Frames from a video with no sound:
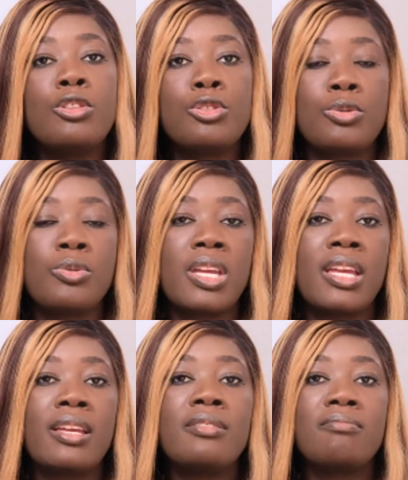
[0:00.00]
to
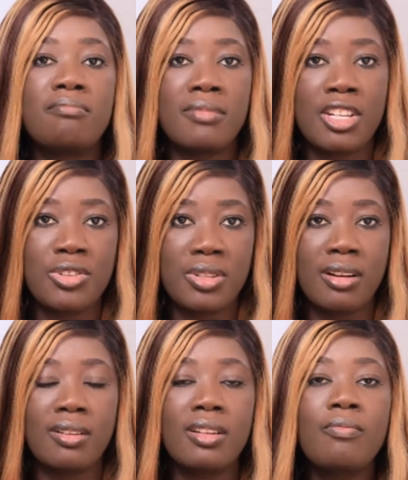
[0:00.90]
a
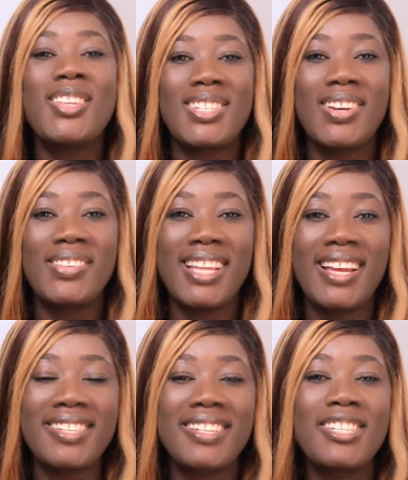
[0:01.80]
national. So
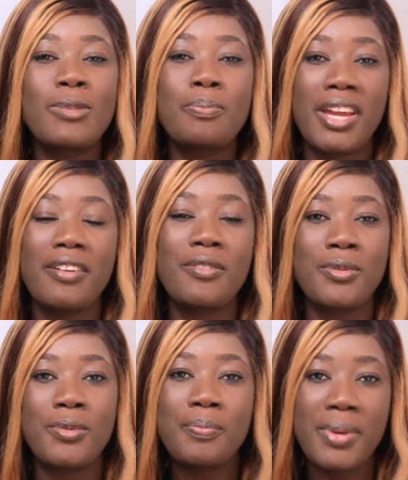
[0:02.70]
next is
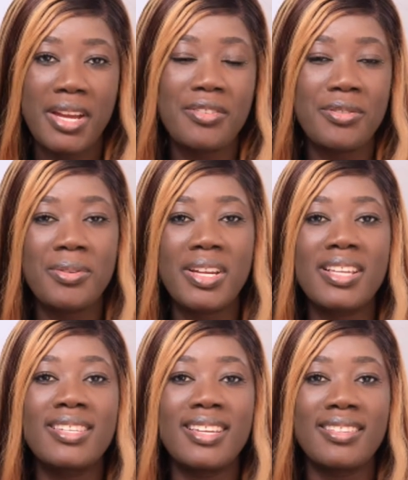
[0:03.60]
Peru. Peru
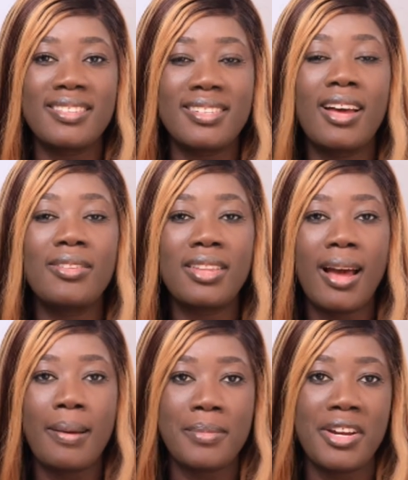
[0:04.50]
is in South
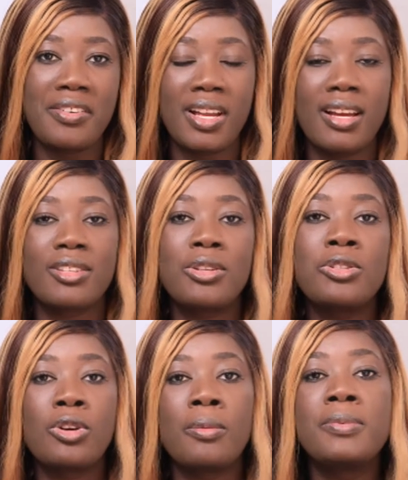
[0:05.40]
America. So to
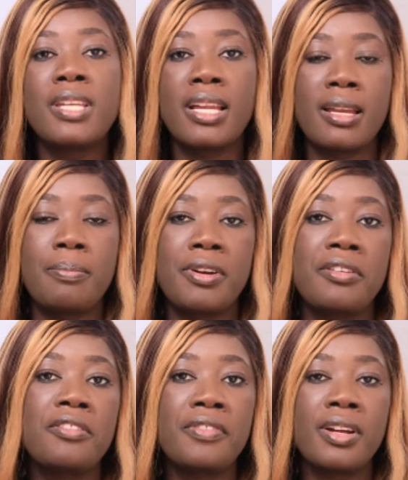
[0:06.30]
obtain a
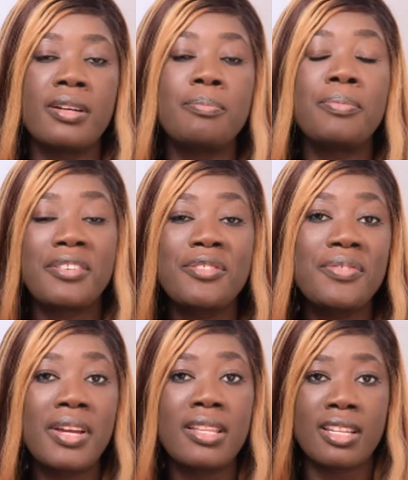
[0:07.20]

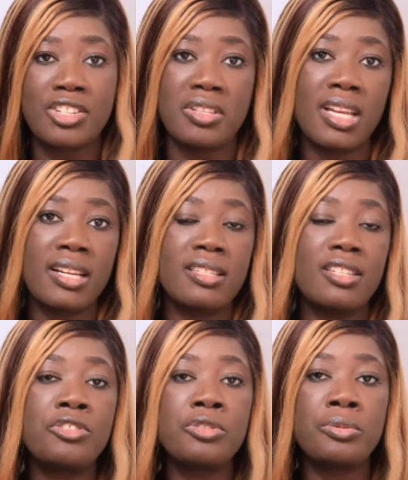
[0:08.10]
Peruvian nationality
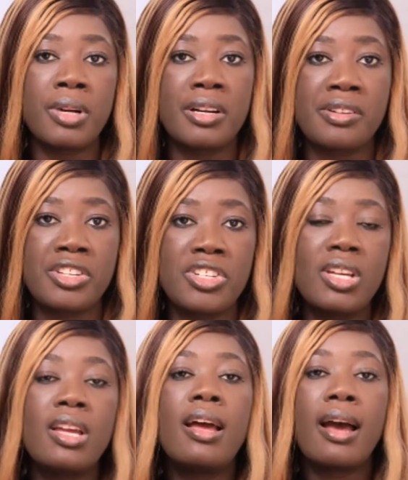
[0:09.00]
through marriage,
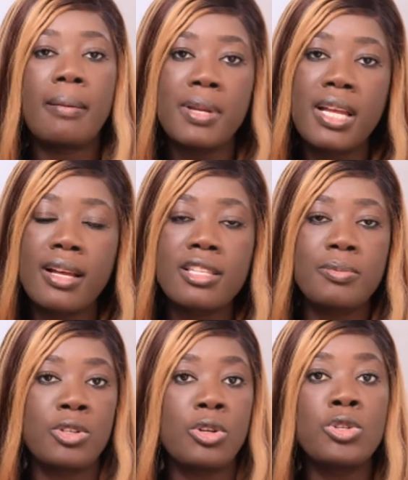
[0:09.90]
applicants
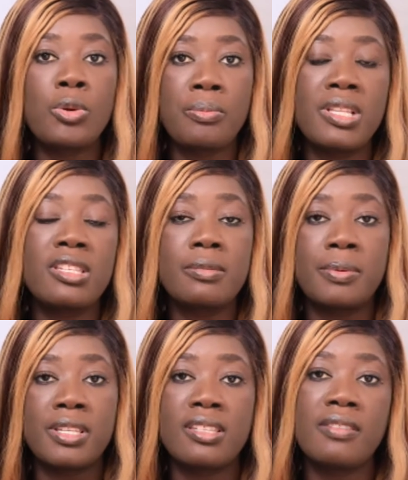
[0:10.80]
must also meet
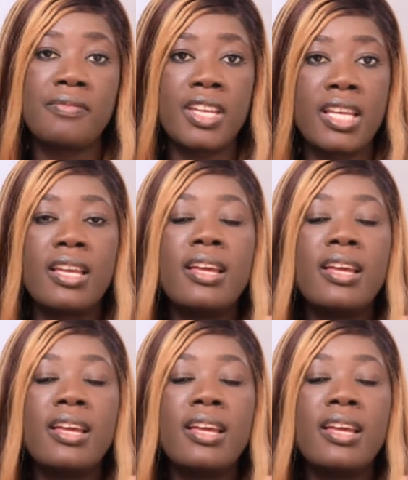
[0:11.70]
specific